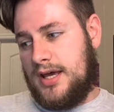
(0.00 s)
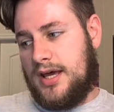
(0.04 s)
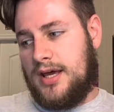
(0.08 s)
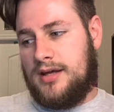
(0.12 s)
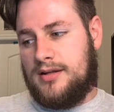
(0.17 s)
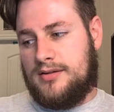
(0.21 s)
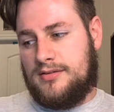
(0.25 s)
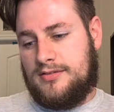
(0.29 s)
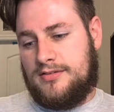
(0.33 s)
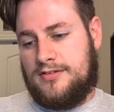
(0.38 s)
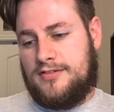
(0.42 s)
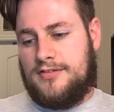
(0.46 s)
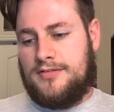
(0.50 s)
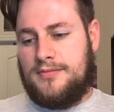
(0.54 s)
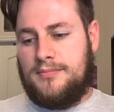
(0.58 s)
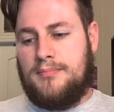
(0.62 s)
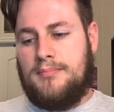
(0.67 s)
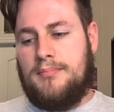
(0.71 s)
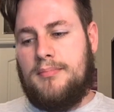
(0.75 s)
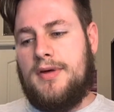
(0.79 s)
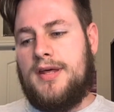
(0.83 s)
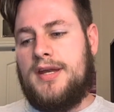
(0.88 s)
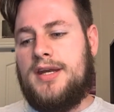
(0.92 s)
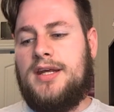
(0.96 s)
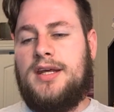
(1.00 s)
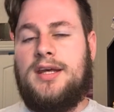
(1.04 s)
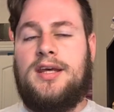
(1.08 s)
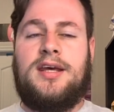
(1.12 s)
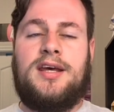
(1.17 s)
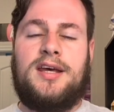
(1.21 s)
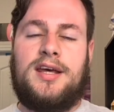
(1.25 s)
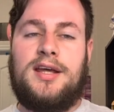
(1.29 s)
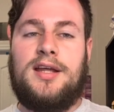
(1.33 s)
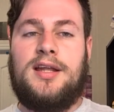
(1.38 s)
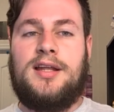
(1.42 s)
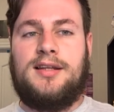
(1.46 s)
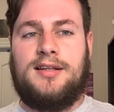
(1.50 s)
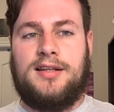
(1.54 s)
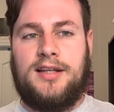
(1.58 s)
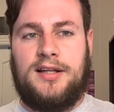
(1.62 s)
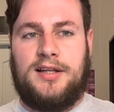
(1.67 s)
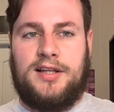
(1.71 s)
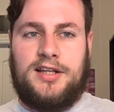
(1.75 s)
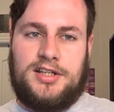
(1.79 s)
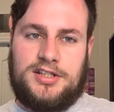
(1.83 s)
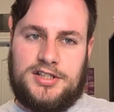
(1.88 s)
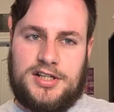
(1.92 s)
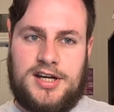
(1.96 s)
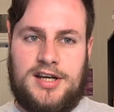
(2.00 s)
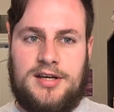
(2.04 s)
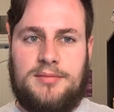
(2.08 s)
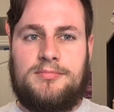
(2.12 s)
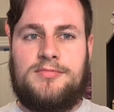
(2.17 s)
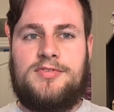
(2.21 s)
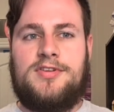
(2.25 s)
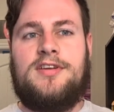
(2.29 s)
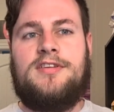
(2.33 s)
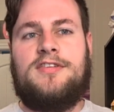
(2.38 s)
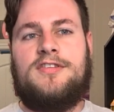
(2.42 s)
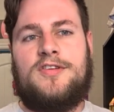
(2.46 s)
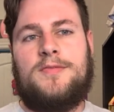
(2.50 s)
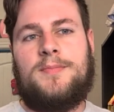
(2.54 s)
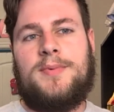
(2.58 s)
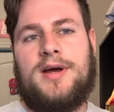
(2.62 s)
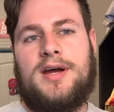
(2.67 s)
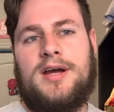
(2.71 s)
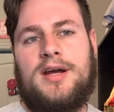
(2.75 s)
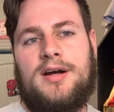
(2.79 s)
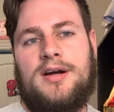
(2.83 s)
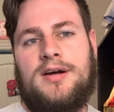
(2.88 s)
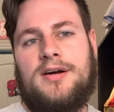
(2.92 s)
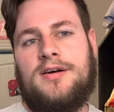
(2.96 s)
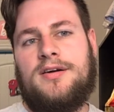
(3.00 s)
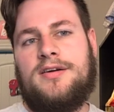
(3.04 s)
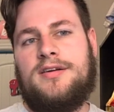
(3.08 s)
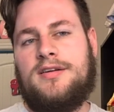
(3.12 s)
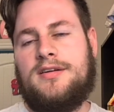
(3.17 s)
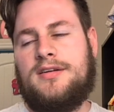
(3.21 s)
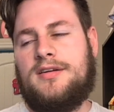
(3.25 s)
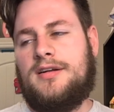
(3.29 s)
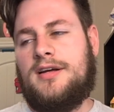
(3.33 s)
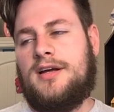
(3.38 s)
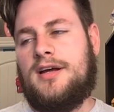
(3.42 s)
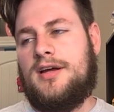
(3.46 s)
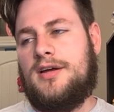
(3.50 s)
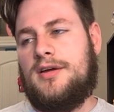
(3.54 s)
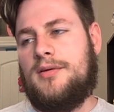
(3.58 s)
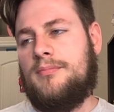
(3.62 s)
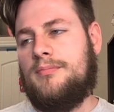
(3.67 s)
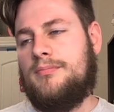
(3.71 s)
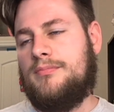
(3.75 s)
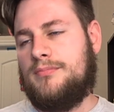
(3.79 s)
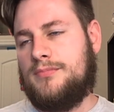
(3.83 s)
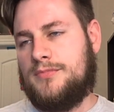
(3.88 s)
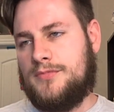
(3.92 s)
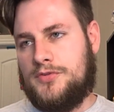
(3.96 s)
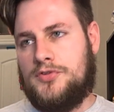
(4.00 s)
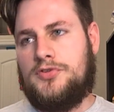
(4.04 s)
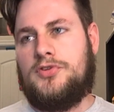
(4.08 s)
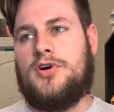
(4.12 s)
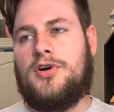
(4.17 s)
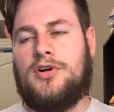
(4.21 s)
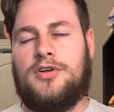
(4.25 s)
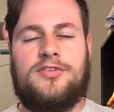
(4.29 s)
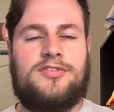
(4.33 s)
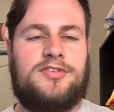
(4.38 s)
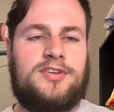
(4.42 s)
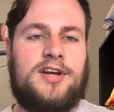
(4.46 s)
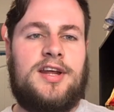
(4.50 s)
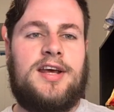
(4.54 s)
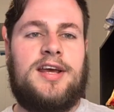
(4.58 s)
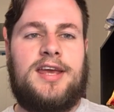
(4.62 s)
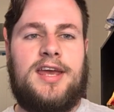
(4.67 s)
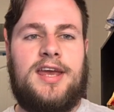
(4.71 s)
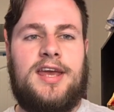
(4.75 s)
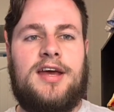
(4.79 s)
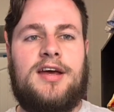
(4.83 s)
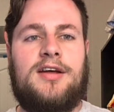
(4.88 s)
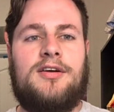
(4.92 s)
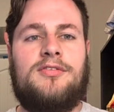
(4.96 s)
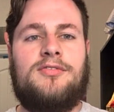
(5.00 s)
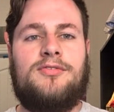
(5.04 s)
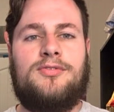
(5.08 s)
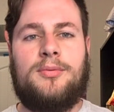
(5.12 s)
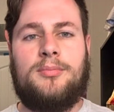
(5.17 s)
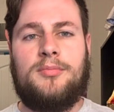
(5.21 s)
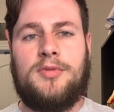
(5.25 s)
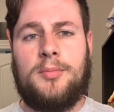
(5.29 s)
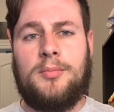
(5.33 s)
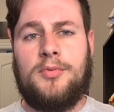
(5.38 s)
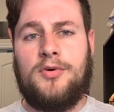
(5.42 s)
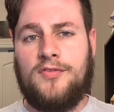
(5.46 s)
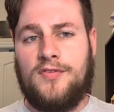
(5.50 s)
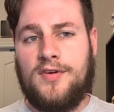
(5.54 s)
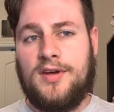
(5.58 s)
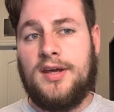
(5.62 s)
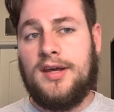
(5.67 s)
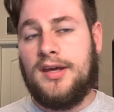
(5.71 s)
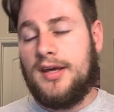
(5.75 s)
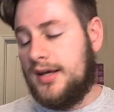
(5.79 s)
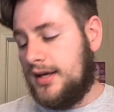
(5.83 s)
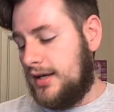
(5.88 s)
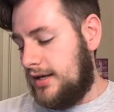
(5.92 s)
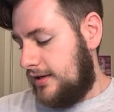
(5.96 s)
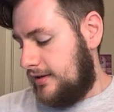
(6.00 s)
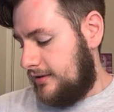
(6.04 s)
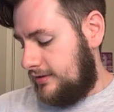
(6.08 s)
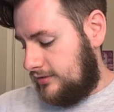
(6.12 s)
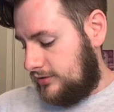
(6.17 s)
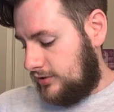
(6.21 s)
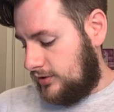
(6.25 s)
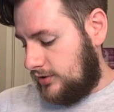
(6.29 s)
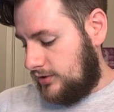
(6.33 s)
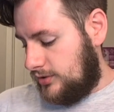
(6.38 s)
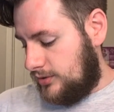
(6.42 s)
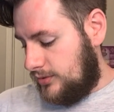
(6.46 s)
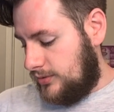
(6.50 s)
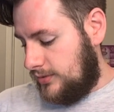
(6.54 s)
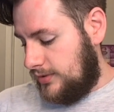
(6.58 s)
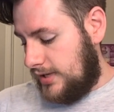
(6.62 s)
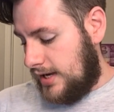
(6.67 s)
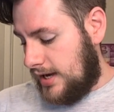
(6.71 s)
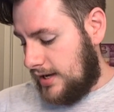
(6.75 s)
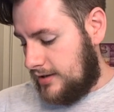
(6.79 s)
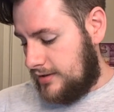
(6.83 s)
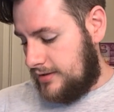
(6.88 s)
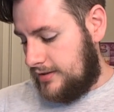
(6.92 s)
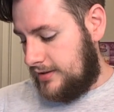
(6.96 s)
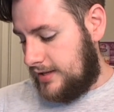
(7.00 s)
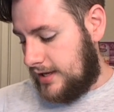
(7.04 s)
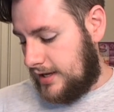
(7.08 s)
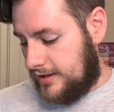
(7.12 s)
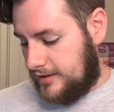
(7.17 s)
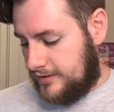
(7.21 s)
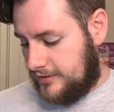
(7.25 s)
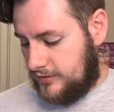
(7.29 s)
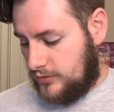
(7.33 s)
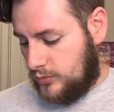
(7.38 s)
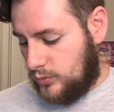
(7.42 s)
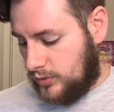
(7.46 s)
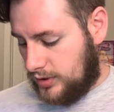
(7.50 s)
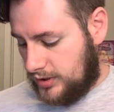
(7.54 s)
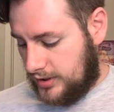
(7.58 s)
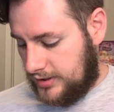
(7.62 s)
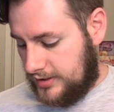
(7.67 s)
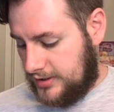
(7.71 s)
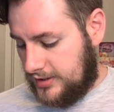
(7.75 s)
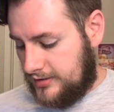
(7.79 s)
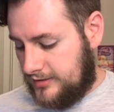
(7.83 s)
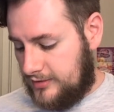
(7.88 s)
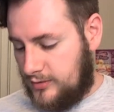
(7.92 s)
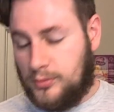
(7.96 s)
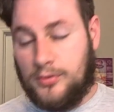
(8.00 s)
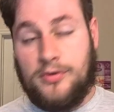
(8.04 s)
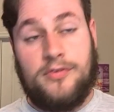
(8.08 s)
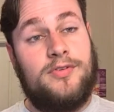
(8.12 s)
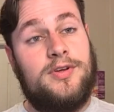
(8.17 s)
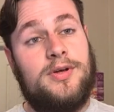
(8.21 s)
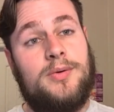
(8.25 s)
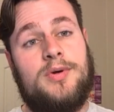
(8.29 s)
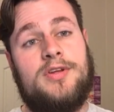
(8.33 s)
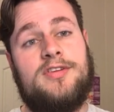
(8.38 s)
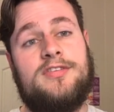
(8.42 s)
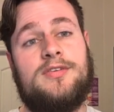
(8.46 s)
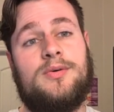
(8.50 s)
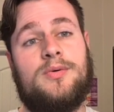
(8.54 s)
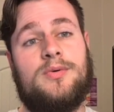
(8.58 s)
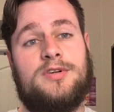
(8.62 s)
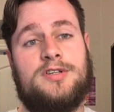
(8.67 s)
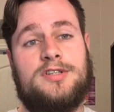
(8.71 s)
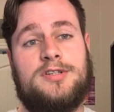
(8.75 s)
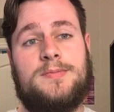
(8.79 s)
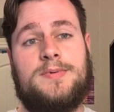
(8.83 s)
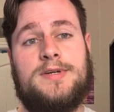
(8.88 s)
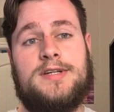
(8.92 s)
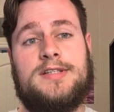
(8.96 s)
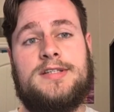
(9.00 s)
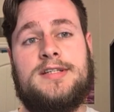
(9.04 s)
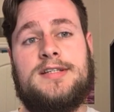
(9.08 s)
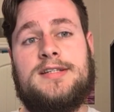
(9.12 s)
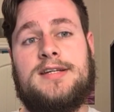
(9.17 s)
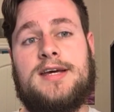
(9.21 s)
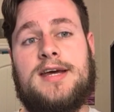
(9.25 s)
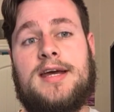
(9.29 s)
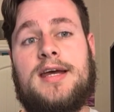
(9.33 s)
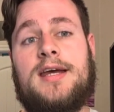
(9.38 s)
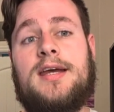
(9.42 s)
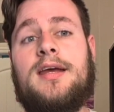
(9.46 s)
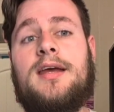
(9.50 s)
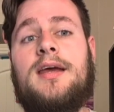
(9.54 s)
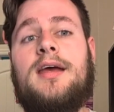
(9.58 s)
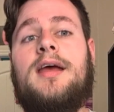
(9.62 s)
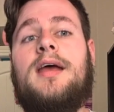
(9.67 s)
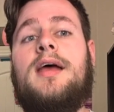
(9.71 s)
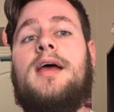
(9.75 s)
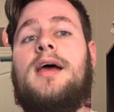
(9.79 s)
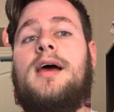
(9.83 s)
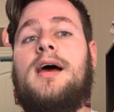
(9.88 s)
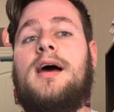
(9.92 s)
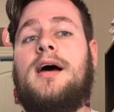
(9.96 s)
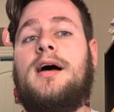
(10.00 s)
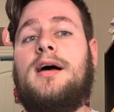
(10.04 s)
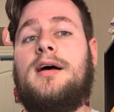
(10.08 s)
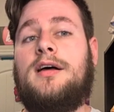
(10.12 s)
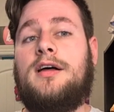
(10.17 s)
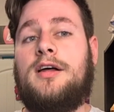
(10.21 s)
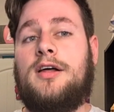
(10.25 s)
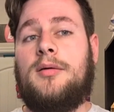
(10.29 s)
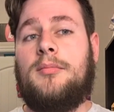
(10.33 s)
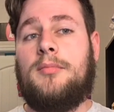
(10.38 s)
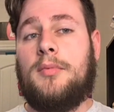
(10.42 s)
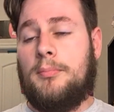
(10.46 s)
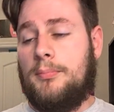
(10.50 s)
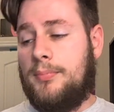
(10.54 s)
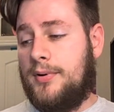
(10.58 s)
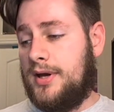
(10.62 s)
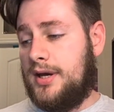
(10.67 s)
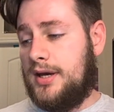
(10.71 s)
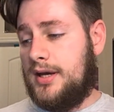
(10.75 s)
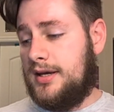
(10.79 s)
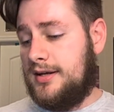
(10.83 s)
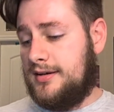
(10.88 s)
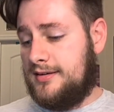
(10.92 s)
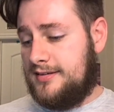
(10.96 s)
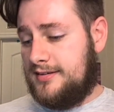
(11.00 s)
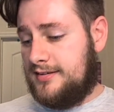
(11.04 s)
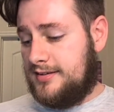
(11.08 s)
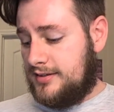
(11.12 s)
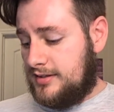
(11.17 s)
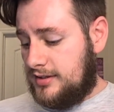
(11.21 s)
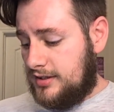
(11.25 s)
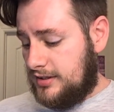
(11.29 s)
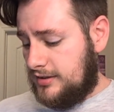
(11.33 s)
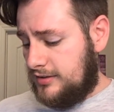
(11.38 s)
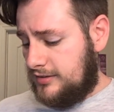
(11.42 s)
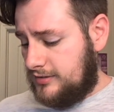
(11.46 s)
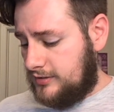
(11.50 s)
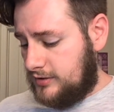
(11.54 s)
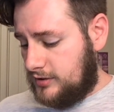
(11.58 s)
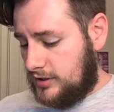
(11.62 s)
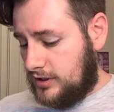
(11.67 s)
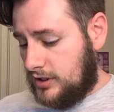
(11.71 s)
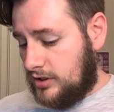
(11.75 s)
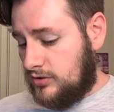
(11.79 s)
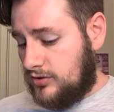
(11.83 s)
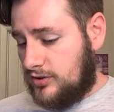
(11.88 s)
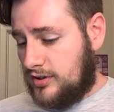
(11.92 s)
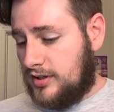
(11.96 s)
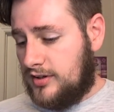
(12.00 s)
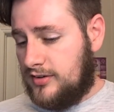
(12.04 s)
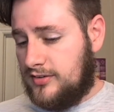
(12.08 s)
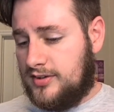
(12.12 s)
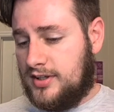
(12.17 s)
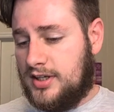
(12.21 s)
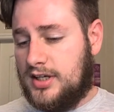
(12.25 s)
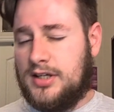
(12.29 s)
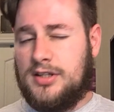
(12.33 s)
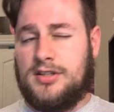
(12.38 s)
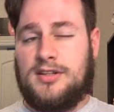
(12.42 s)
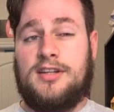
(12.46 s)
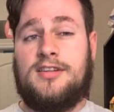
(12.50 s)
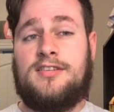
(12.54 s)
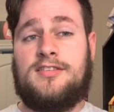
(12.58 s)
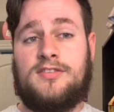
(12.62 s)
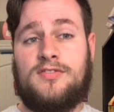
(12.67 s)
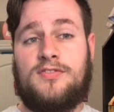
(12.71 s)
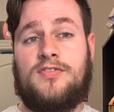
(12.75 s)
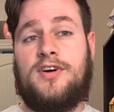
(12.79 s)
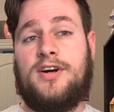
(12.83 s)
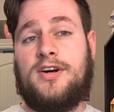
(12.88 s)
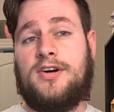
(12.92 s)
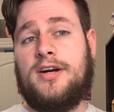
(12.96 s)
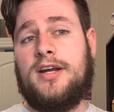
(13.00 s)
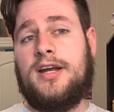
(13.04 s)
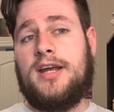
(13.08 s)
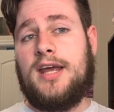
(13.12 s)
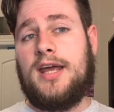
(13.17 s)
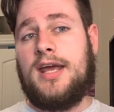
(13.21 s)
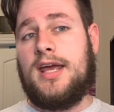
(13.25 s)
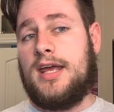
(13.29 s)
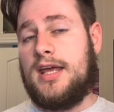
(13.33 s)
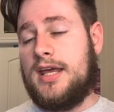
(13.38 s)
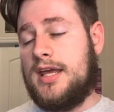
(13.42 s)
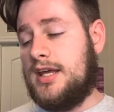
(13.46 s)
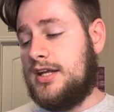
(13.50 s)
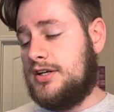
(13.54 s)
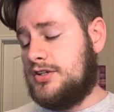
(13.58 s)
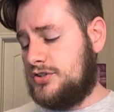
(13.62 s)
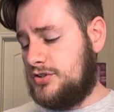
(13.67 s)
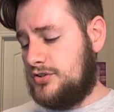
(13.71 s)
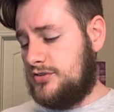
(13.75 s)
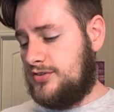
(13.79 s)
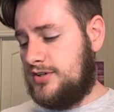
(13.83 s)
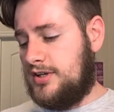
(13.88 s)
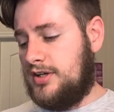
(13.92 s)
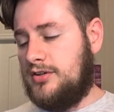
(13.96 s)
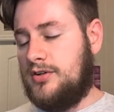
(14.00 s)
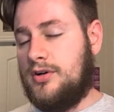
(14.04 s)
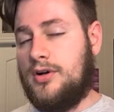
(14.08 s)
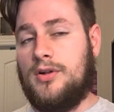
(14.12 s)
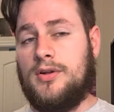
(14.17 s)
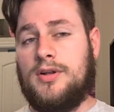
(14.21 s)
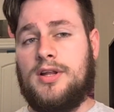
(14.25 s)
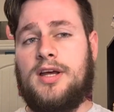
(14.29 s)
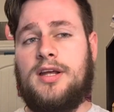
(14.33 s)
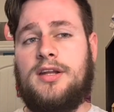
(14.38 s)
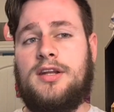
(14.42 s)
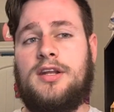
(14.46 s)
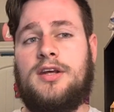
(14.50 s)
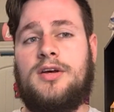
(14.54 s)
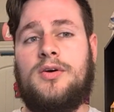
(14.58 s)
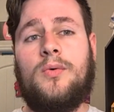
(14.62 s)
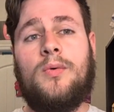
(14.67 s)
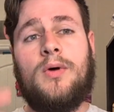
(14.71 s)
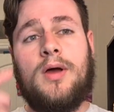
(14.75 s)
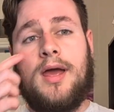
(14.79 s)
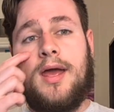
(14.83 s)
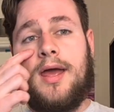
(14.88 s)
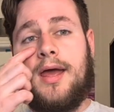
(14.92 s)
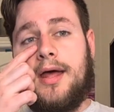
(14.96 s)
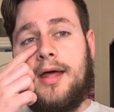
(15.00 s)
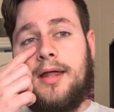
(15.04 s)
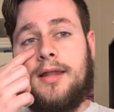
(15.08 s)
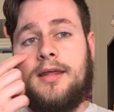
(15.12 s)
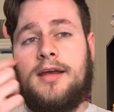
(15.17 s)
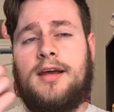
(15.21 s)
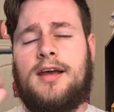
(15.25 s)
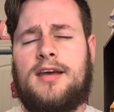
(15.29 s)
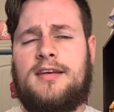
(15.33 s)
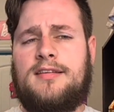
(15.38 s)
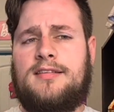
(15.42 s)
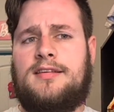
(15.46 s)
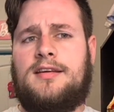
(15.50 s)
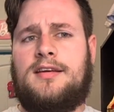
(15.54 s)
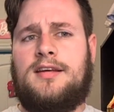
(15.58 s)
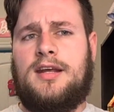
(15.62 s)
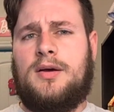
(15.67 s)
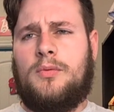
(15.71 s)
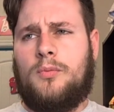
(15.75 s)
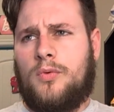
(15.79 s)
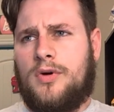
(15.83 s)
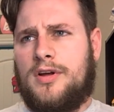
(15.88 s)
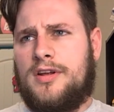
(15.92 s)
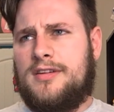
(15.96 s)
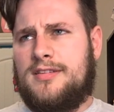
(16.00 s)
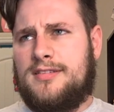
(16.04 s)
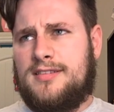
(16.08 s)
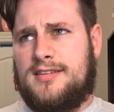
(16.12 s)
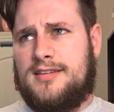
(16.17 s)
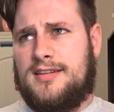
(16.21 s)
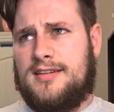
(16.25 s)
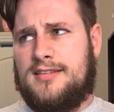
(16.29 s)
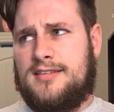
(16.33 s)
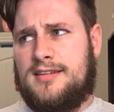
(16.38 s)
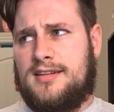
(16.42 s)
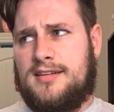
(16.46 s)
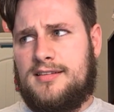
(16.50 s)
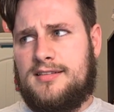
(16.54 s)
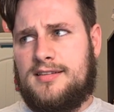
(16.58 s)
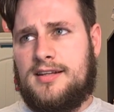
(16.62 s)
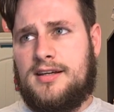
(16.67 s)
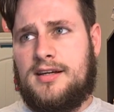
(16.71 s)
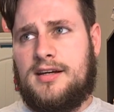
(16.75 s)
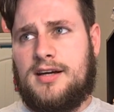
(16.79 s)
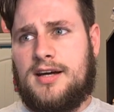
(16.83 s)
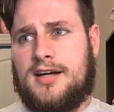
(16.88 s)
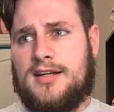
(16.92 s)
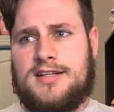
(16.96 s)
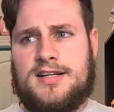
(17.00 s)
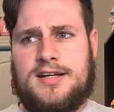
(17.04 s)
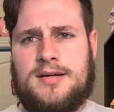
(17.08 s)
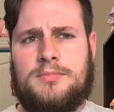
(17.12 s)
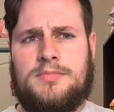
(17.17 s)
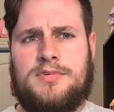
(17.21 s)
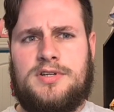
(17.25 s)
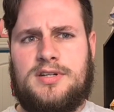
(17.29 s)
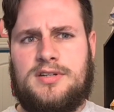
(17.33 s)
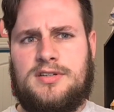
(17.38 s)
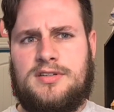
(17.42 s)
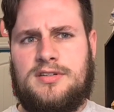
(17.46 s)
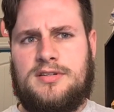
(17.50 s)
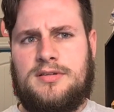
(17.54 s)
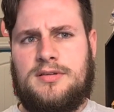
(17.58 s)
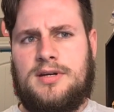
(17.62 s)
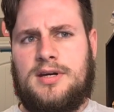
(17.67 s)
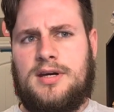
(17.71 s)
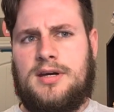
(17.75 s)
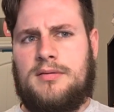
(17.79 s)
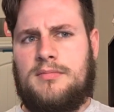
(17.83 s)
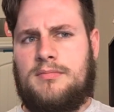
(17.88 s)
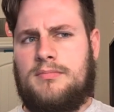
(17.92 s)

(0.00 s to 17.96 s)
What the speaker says: as many Lily James inspired dolls that I can from the movie. So yeah, that's what this review is going to be today. But this, I was gonna say, this very interesting doll line though, like I said, it was Disney's like attempt to